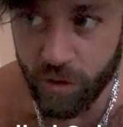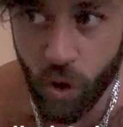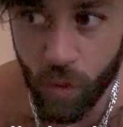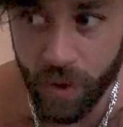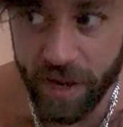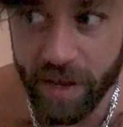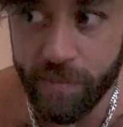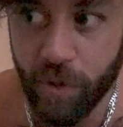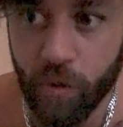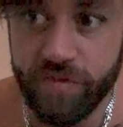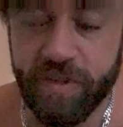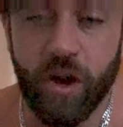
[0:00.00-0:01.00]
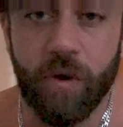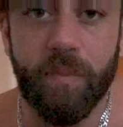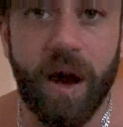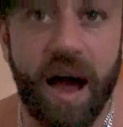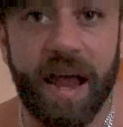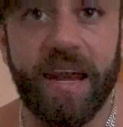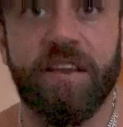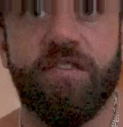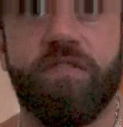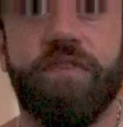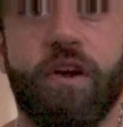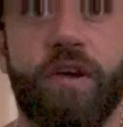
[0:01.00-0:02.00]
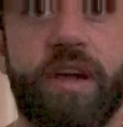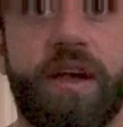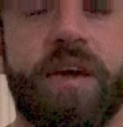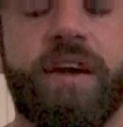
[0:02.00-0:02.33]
going and posting on mine, it's very